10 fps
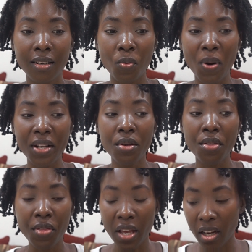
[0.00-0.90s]
When you
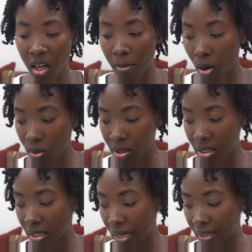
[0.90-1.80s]
think about
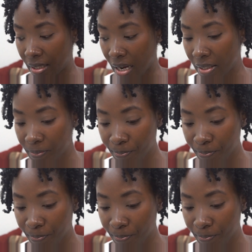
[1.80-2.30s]
it like that,